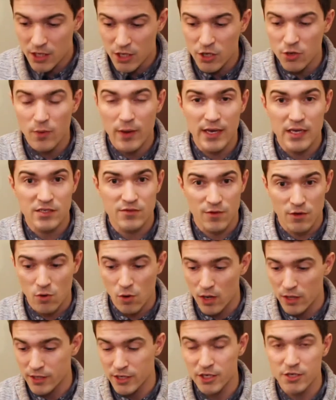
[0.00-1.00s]
QA is for
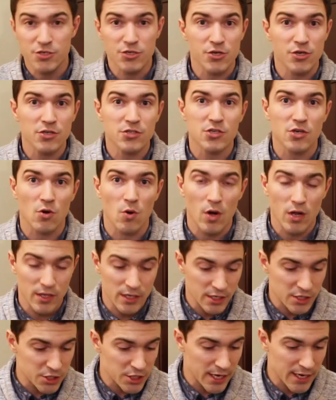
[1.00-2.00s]
quality assurance or
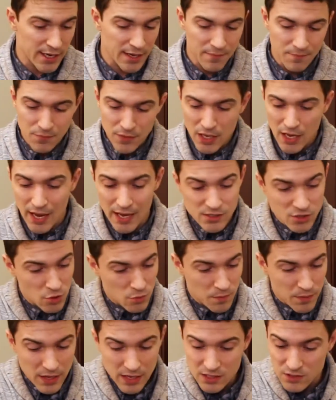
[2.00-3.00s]
quality checking. And
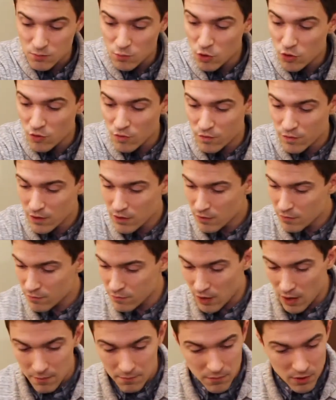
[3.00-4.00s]
so things move
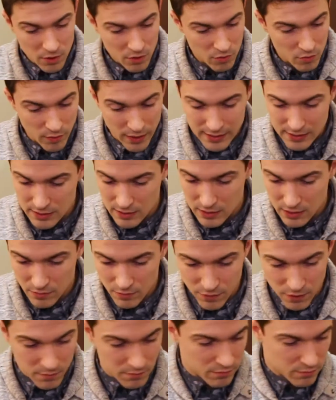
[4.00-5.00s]
from right
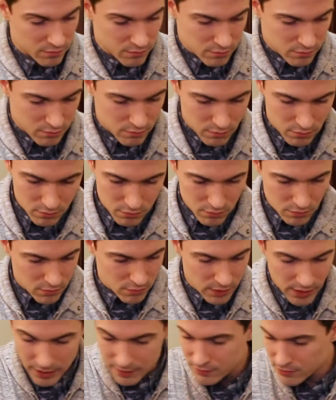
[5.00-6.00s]
from
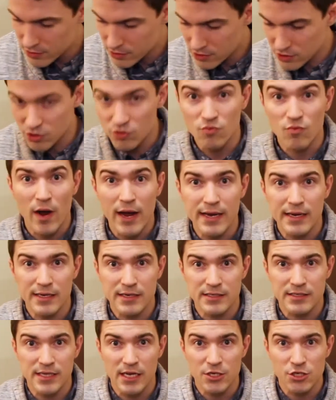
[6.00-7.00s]
left to
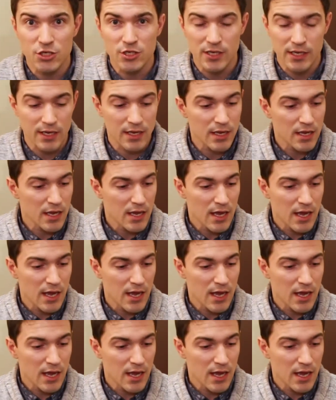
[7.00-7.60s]
right essentially.